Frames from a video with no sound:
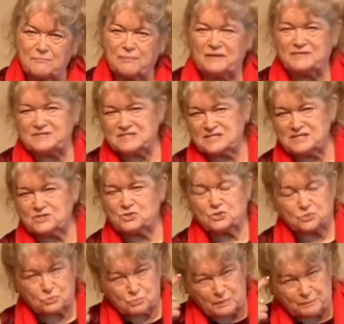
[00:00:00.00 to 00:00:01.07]
by the teacher,
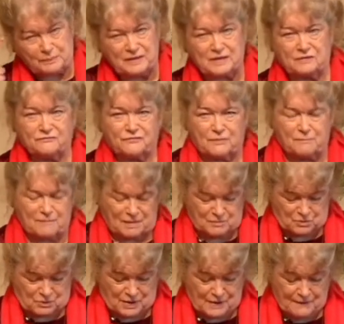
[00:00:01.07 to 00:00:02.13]
to repeat it from memory.